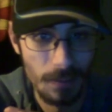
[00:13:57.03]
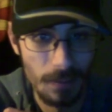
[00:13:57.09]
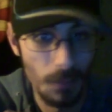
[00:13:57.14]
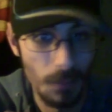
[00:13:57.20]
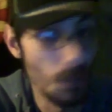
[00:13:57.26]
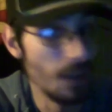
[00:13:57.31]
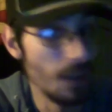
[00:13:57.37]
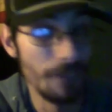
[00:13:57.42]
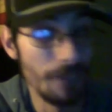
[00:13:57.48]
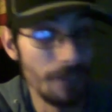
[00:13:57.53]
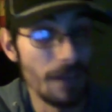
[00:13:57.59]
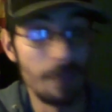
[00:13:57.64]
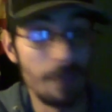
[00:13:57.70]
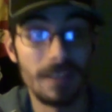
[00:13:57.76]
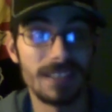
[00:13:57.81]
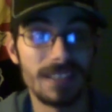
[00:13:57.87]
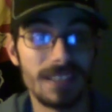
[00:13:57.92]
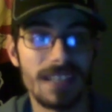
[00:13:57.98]
if I
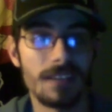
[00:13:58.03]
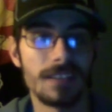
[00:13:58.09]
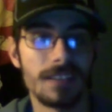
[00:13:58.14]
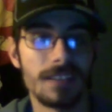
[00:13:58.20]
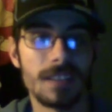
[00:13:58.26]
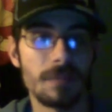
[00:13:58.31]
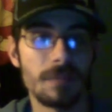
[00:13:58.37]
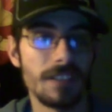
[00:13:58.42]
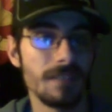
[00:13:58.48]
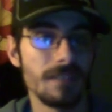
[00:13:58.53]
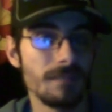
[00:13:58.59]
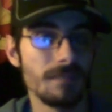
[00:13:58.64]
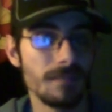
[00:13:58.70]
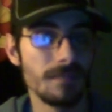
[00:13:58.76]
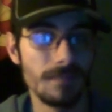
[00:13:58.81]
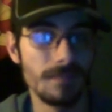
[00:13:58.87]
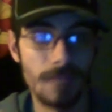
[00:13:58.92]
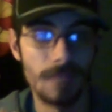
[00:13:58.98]
miss out on something,
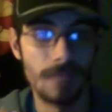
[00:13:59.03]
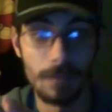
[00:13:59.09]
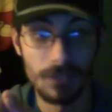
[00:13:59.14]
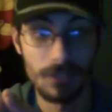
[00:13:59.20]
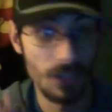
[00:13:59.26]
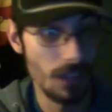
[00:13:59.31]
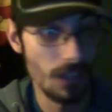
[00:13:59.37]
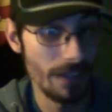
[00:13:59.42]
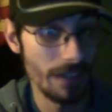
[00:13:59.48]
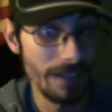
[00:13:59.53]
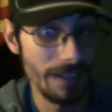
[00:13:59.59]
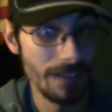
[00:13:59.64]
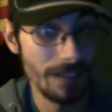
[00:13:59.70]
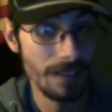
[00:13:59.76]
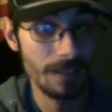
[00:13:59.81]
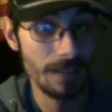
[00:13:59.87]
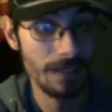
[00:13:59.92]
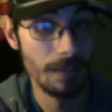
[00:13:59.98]
I'm sorry.
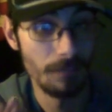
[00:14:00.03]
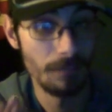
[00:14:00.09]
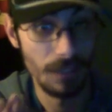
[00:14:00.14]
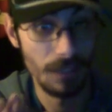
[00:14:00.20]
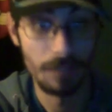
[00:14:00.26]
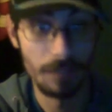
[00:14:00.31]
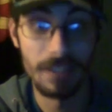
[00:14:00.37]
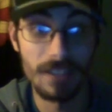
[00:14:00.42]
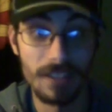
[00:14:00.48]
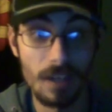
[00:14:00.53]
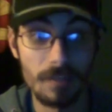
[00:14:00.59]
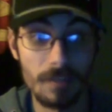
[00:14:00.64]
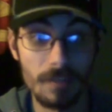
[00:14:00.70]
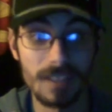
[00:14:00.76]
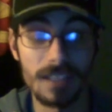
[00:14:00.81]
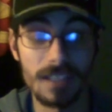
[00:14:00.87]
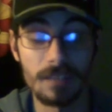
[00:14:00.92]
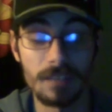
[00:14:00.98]
Put them in the comment
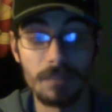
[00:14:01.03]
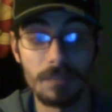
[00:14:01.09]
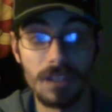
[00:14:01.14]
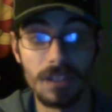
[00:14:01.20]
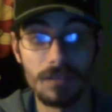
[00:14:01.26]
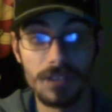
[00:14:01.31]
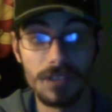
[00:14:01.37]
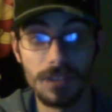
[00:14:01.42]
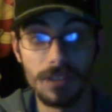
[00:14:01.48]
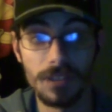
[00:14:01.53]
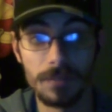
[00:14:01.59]
section below too.